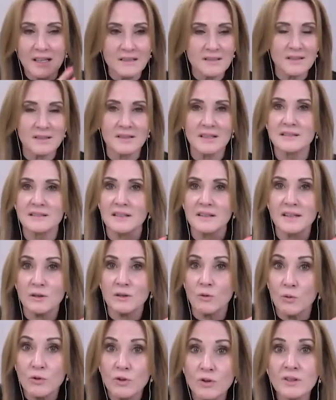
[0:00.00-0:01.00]
exercise like that,
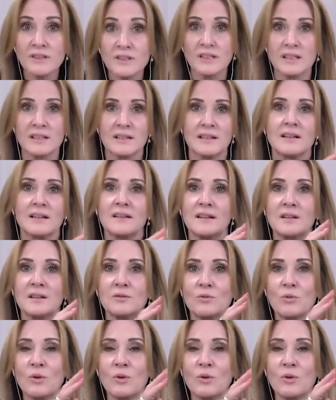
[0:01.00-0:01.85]
or not eat like that,